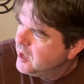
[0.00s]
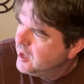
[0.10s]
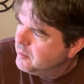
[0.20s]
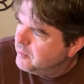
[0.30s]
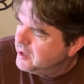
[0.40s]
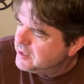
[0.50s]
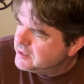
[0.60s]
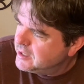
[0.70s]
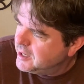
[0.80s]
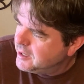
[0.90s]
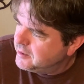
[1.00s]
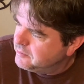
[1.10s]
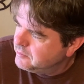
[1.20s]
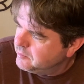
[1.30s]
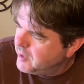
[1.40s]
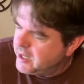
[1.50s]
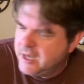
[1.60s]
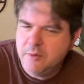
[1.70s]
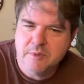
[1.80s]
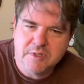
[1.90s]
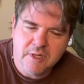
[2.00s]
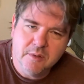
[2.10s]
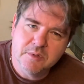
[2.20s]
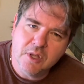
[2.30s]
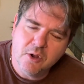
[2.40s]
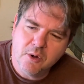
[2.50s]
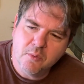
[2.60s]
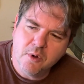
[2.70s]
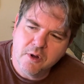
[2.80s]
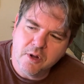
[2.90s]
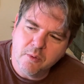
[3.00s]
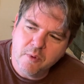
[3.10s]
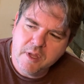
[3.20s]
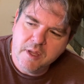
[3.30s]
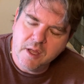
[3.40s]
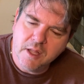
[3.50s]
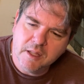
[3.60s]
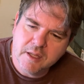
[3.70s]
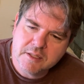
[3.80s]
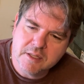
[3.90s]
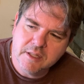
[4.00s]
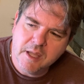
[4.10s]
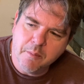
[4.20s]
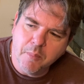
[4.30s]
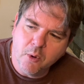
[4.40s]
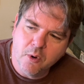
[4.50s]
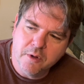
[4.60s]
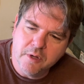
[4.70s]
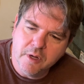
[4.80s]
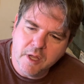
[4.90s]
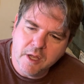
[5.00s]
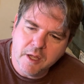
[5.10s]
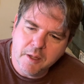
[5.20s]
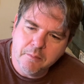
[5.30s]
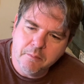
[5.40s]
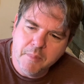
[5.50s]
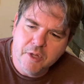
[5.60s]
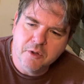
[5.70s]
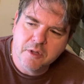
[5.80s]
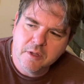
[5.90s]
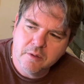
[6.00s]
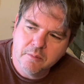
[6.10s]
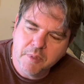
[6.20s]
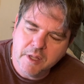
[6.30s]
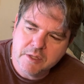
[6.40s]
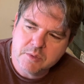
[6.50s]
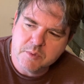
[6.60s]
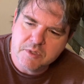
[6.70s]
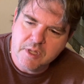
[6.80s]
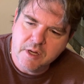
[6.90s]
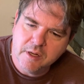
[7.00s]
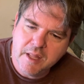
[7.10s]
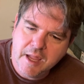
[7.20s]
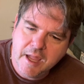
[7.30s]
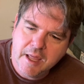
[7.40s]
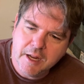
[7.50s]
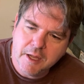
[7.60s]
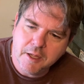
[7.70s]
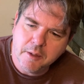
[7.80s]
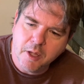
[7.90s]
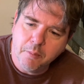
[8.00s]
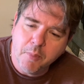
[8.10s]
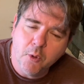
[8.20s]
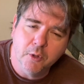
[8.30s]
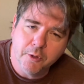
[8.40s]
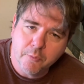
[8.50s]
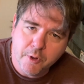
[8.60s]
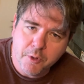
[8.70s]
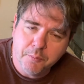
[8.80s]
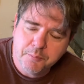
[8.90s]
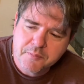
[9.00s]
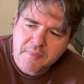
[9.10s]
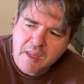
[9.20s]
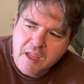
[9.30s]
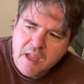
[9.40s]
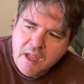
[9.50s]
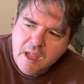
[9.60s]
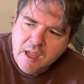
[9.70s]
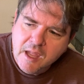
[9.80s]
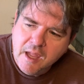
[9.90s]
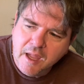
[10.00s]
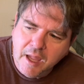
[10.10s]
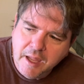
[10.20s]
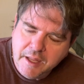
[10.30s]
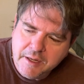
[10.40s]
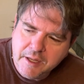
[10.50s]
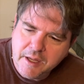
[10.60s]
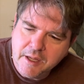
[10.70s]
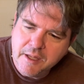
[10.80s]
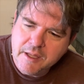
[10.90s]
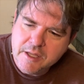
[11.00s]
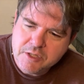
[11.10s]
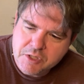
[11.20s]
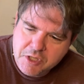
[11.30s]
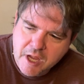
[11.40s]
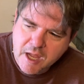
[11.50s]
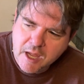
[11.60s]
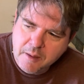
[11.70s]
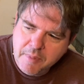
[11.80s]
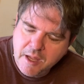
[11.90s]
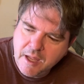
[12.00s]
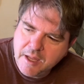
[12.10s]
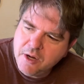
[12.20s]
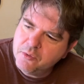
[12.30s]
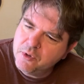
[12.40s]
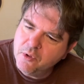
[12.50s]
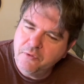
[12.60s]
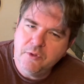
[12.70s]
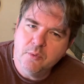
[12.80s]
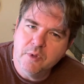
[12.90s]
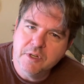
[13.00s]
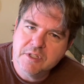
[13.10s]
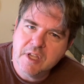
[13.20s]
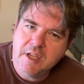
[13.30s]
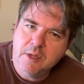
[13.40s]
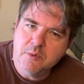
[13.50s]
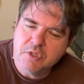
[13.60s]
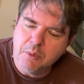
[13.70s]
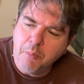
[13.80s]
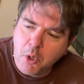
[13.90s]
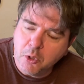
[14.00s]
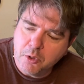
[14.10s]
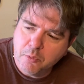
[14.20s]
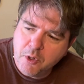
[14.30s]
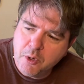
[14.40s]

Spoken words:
But man, he was a hard worker. We like I said, that Borden milk place was there, and they had a boiler room. And his job, I don't know if you would say he was the boiler room